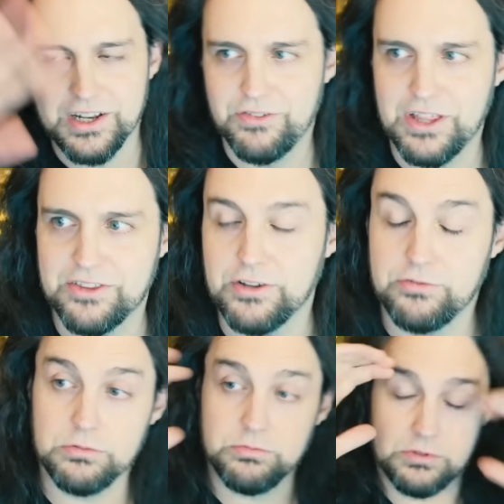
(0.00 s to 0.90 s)
Enough of that
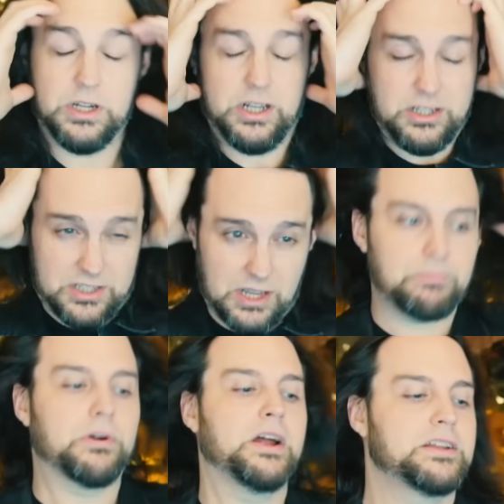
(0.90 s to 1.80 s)
stuff. Ooh, God, it just
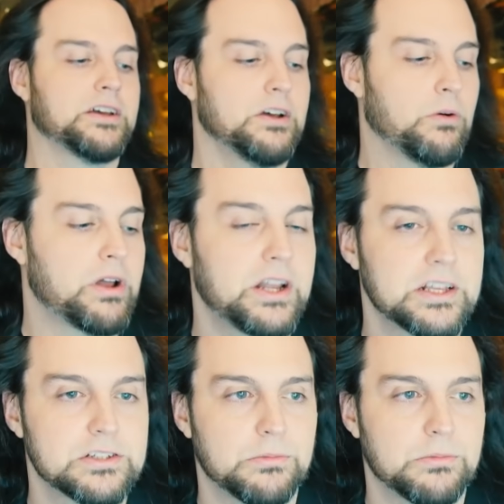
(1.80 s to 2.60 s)
got bright. Why did it get